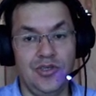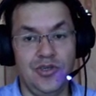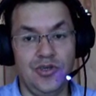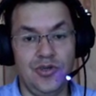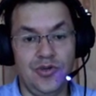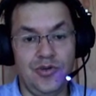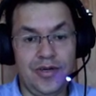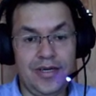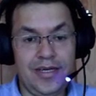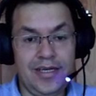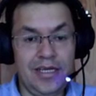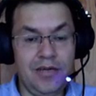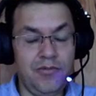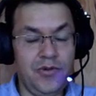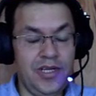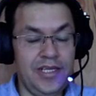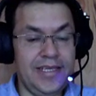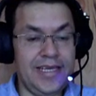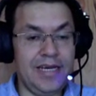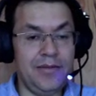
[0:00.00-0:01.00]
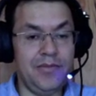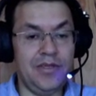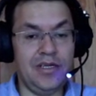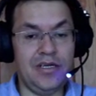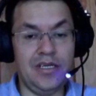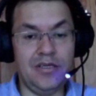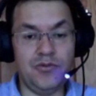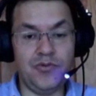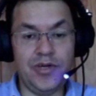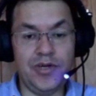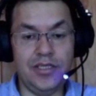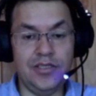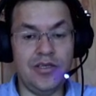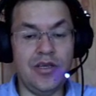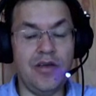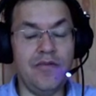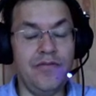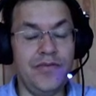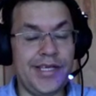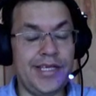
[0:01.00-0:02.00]
and every time that I write
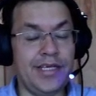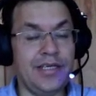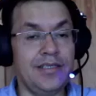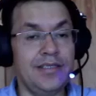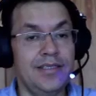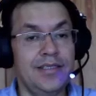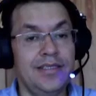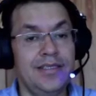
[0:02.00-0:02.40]
something,